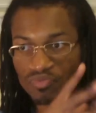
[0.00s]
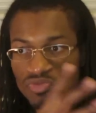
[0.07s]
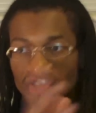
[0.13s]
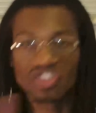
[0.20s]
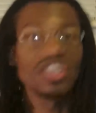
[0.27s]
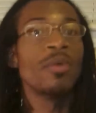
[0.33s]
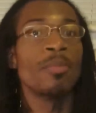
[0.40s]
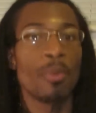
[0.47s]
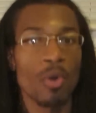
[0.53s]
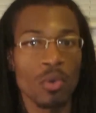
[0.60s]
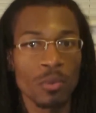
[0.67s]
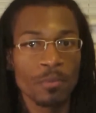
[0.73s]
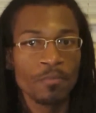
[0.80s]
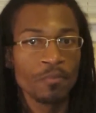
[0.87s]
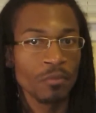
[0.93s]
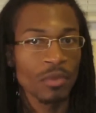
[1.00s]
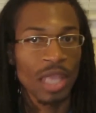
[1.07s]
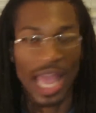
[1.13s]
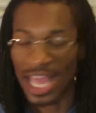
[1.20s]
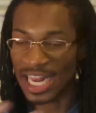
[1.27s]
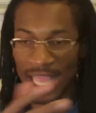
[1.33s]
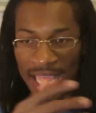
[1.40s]
simple,
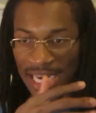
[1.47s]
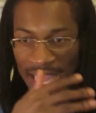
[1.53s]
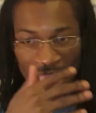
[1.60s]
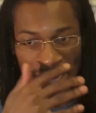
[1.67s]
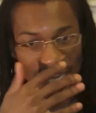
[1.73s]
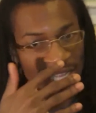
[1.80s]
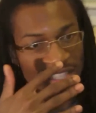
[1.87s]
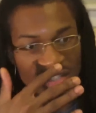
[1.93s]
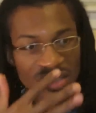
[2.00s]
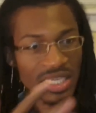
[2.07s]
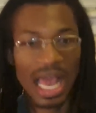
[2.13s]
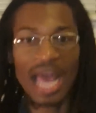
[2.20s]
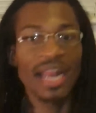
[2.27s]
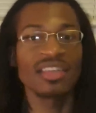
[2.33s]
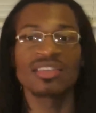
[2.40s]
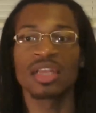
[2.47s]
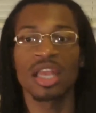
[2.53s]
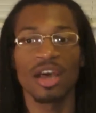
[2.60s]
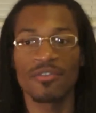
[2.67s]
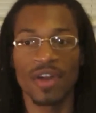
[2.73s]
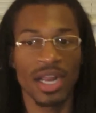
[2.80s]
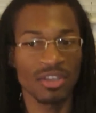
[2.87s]
and he's not as
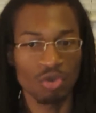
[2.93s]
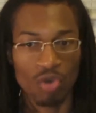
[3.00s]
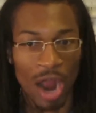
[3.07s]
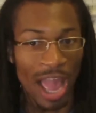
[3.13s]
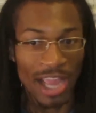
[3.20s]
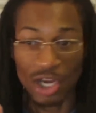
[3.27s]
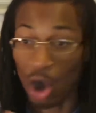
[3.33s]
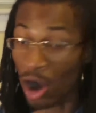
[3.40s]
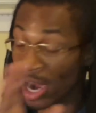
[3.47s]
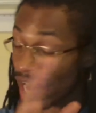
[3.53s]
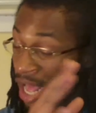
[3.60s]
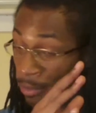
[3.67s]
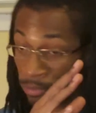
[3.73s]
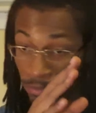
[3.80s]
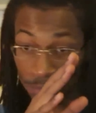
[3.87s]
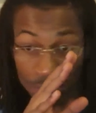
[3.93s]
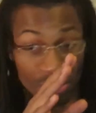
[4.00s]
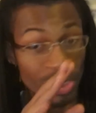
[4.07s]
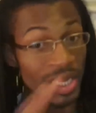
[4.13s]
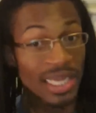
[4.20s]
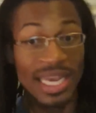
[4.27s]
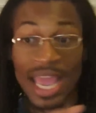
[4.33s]
clever as Ragnar, and I'm
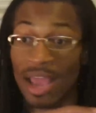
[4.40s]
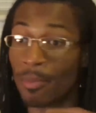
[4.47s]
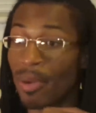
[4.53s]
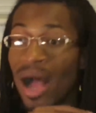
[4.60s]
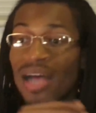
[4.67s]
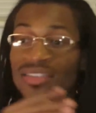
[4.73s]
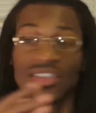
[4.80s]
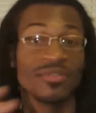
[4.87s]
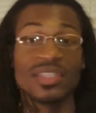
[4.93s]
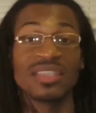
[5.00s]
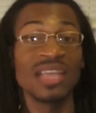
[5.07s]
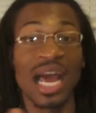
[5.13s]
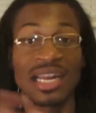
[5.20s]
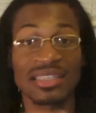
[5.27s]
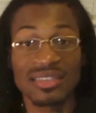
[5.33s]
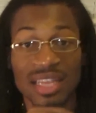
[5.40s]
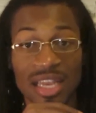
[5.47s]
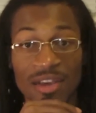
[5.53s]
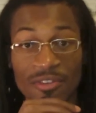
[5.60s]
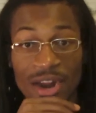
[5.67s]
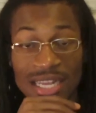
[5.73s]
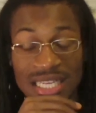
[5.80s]
pretty damn positive he's not as
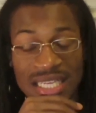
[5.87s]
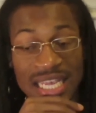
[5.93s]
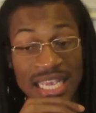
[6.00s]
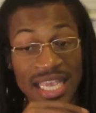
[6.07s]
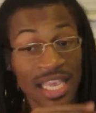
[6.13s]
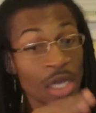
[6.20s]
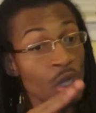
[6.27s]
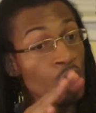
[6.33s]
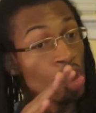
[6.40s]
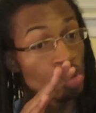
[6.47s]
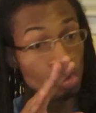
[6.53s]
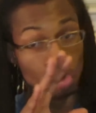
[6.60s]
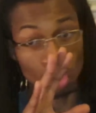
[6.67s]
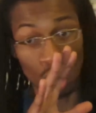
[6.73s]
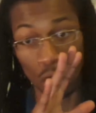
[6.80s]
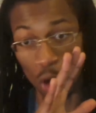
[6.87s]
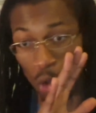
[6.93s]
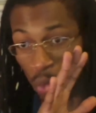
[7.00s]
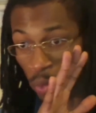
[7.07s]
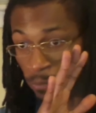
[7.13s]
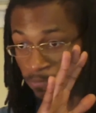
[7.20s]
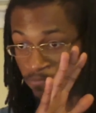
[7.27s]
clever as Siggy,
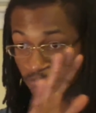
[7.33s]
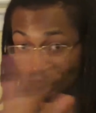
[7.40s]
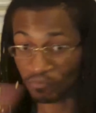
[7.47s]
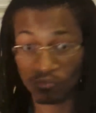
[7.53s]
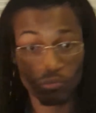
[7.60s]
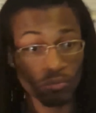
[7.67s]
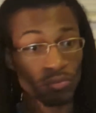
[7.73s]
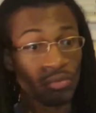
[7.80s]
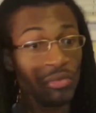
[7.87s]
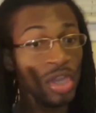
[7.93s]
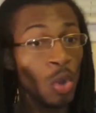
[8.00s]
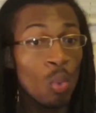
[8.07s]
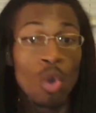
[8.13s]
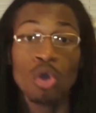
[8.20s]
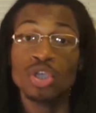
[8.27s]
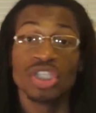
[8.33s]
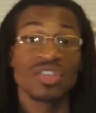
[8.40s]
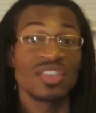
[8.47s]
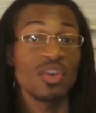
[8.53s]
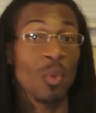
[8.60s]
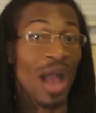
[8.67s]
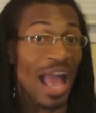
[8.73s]
so we'll
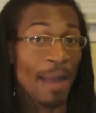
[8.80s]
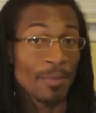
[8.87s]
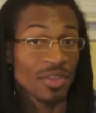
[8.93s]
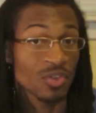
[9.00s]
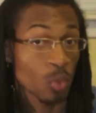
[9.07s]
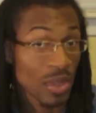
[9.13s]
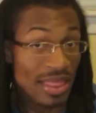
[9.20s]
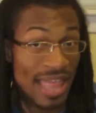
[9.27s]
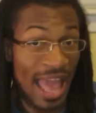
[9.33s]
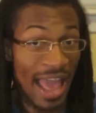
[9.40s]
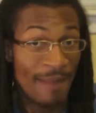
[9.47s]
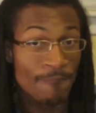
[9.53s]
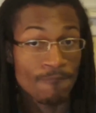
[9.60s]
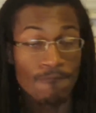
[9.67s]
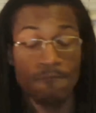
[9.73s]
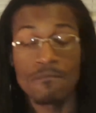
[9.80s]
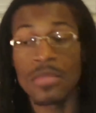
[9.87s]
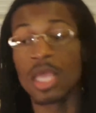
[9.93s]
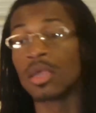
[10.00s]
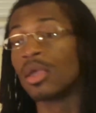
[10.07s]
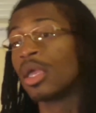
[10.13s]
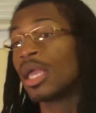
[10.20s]
just see what happens with that.
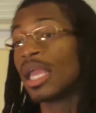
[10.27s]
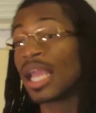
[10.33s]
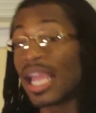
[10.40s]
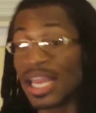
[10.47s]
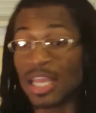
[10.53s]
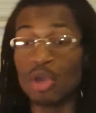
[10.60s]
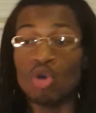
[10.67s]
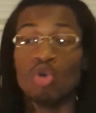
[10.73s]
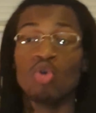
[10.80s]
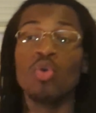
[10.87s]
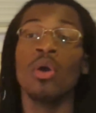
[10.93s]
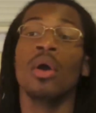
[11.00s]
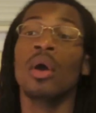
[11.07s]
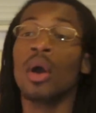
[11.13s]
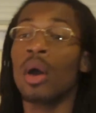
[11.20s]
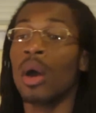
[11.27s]
Anywho,